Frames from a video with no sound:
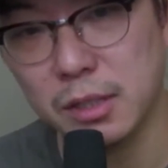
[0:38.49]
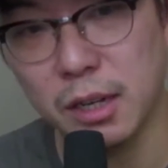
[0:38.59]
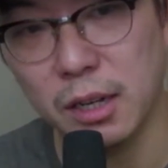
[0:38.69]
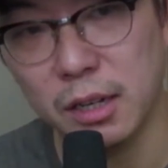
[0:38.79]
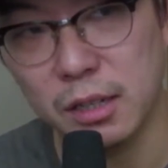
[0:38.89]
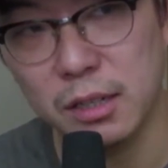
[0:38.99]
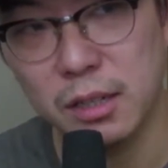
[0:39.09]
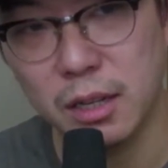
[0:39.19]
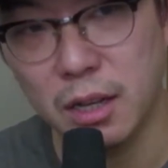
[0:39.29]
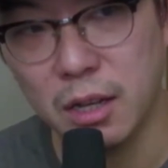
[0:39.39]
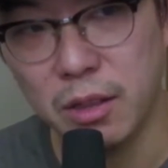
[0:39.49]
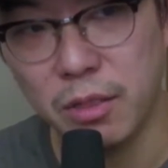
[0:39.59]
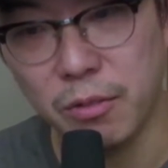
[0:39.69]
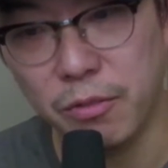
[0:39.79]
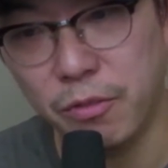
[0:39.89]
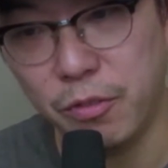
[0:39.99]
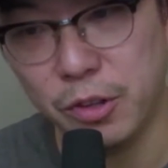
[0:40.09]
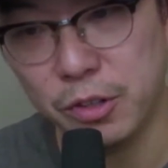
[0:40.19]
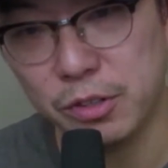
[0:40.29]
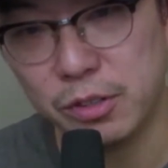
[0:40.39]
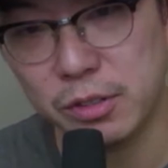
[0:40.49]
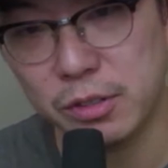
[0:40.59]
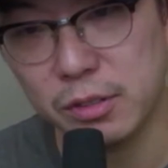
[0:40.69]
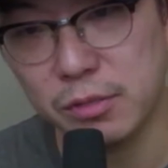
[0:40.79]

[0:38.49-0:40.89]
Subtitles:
The first